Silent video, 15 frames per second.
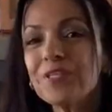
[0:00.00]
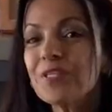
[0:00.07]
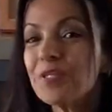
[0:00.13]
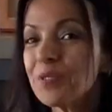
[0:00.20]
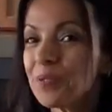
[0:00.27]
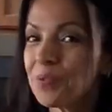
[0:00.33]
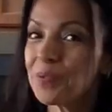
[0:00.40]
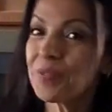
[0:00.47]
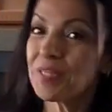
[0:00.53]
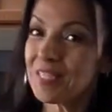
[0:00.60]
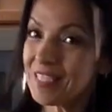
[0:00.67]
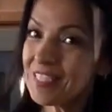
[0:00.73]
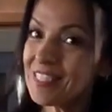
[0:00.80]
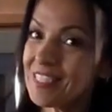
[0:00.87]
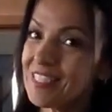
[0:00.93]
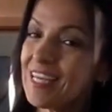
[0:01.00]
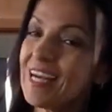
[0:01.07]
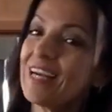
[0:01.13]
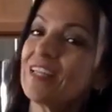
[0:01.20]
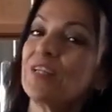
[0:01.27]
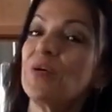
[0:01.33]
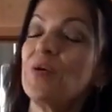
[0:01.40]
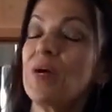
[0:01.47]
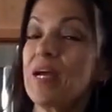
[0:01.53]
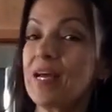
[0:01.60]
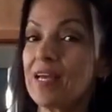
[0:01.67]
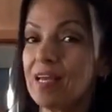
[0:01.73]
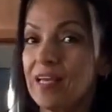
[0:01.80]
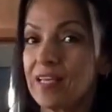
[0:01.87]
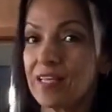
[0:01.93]
to this channel
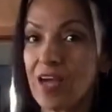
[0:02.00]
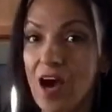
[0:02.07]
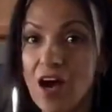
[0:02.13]
and